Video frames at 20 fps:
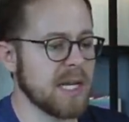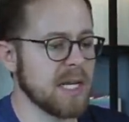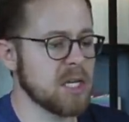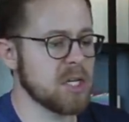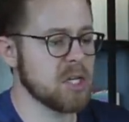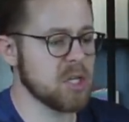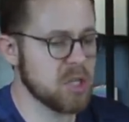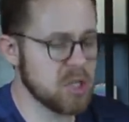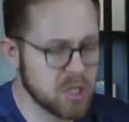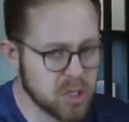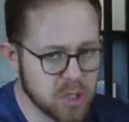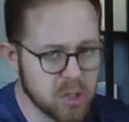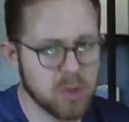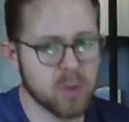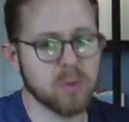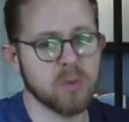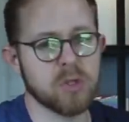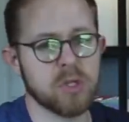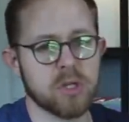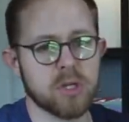
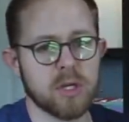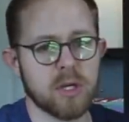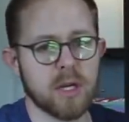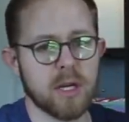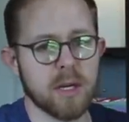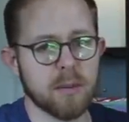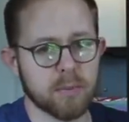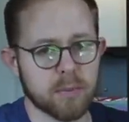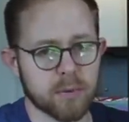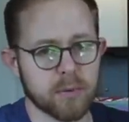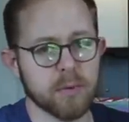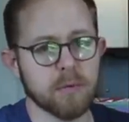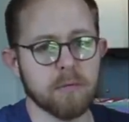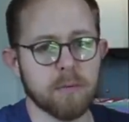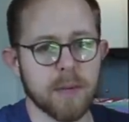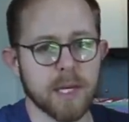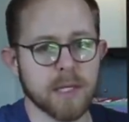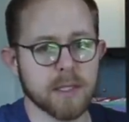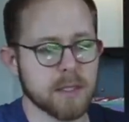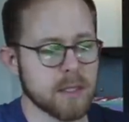huge
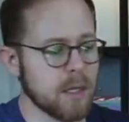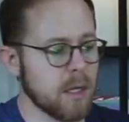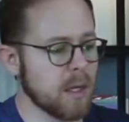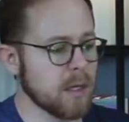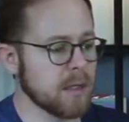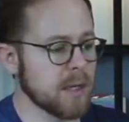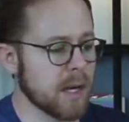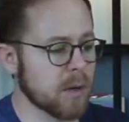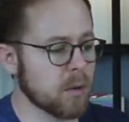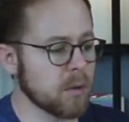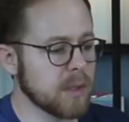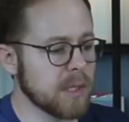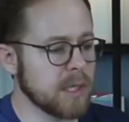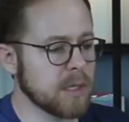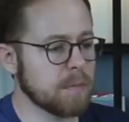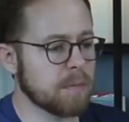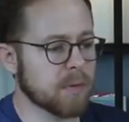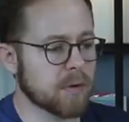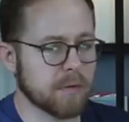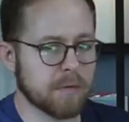improvement, not only
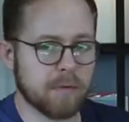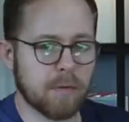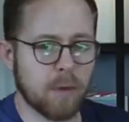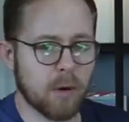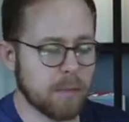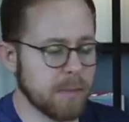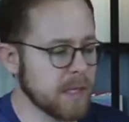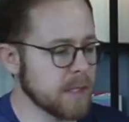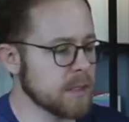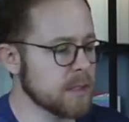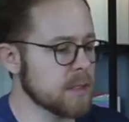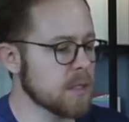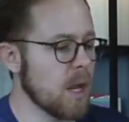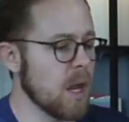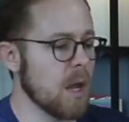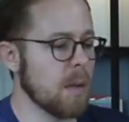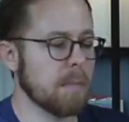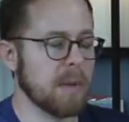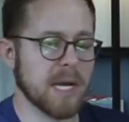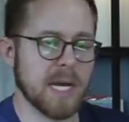in performance,
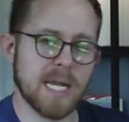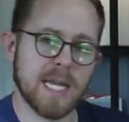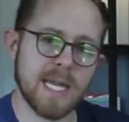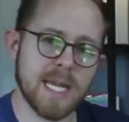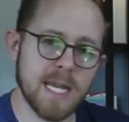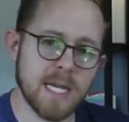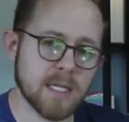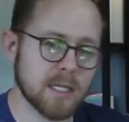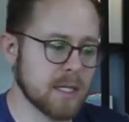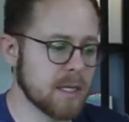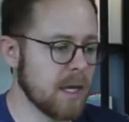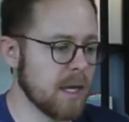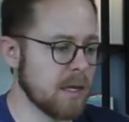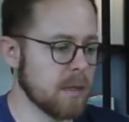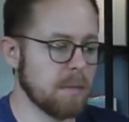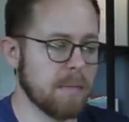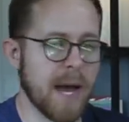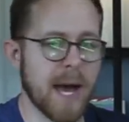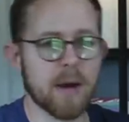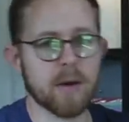but heat and
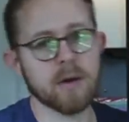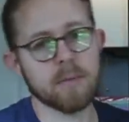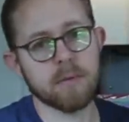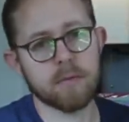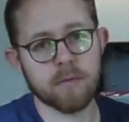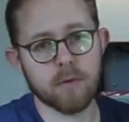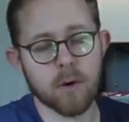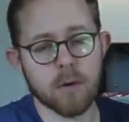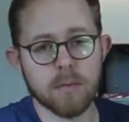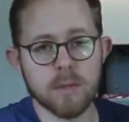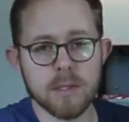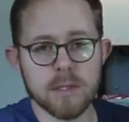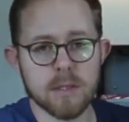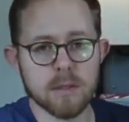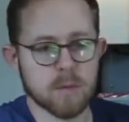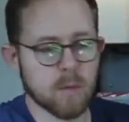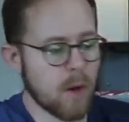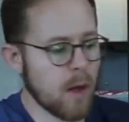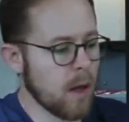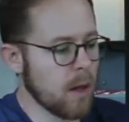battery performance as
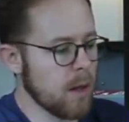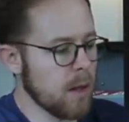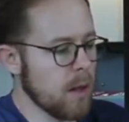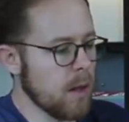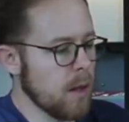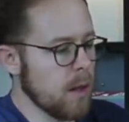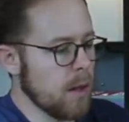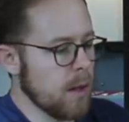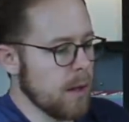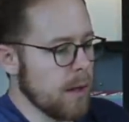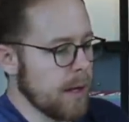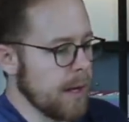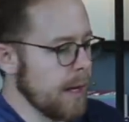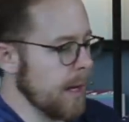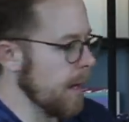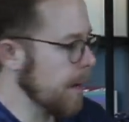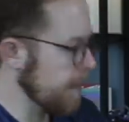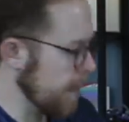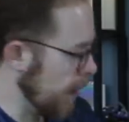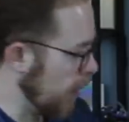well.
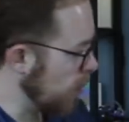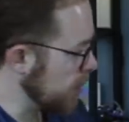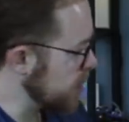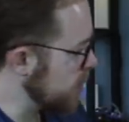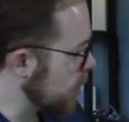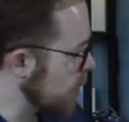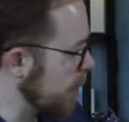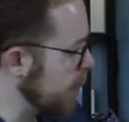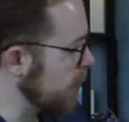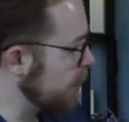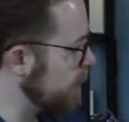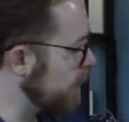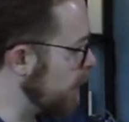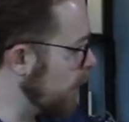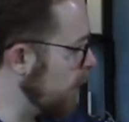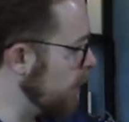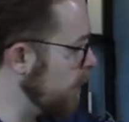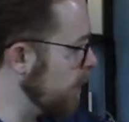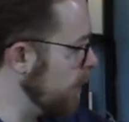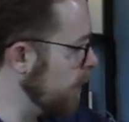Also coming
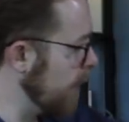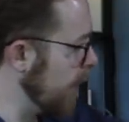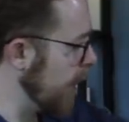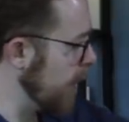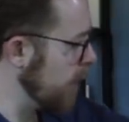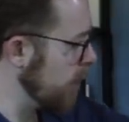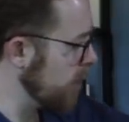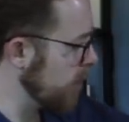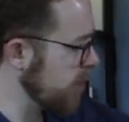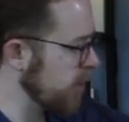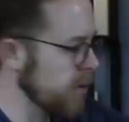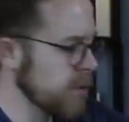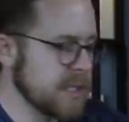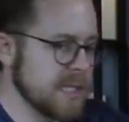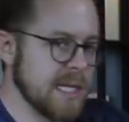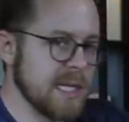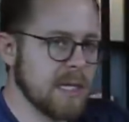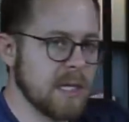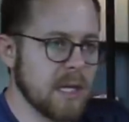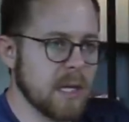from a
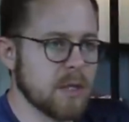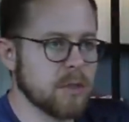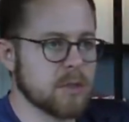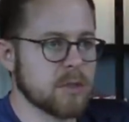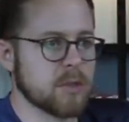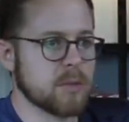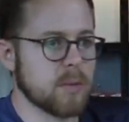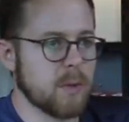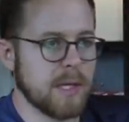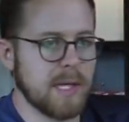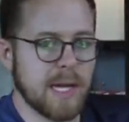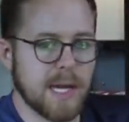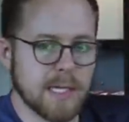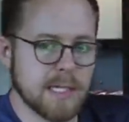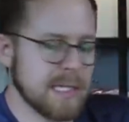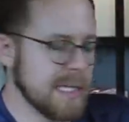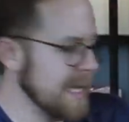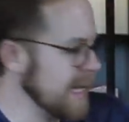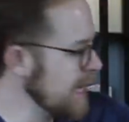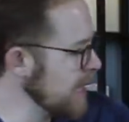13-inch
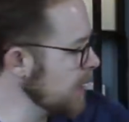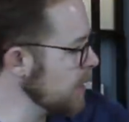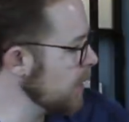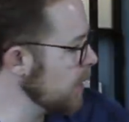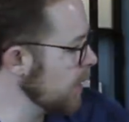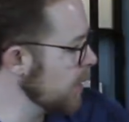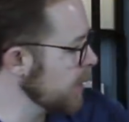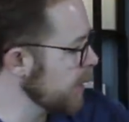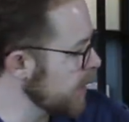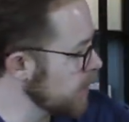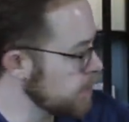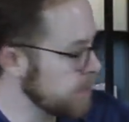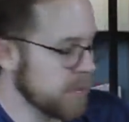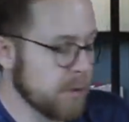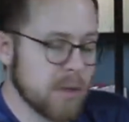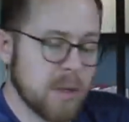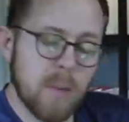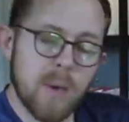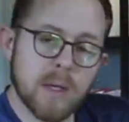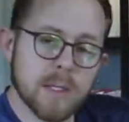2018 that is
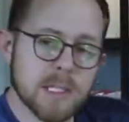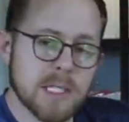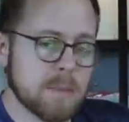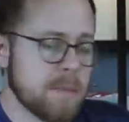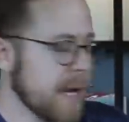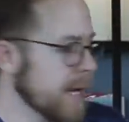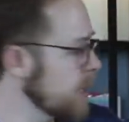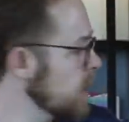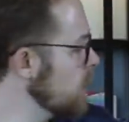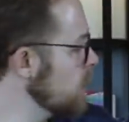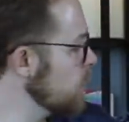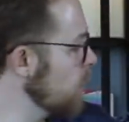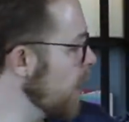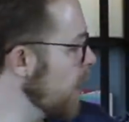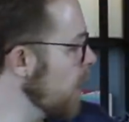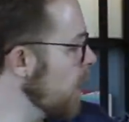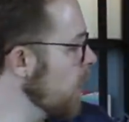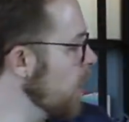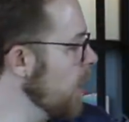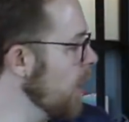pretty well spec'd as
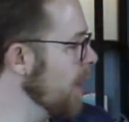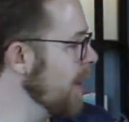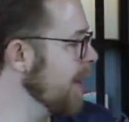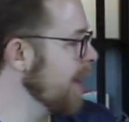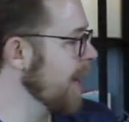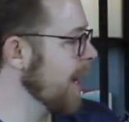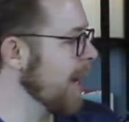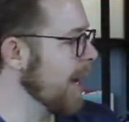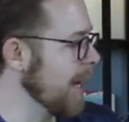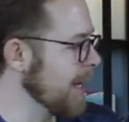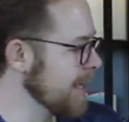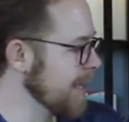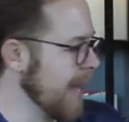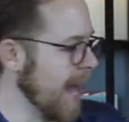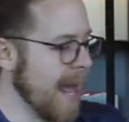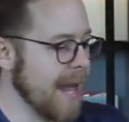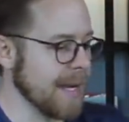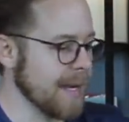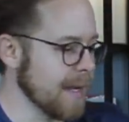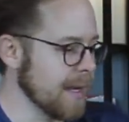well.
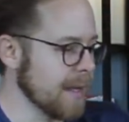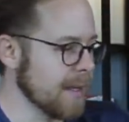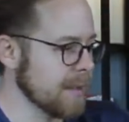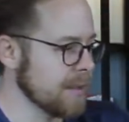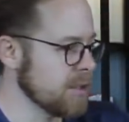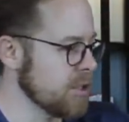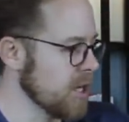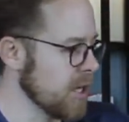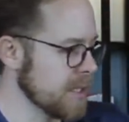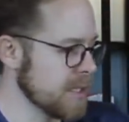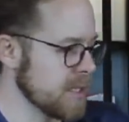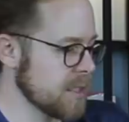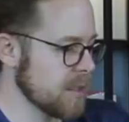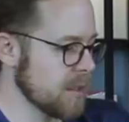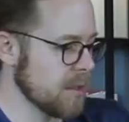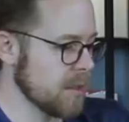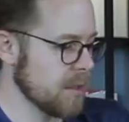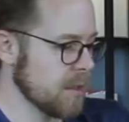Again, just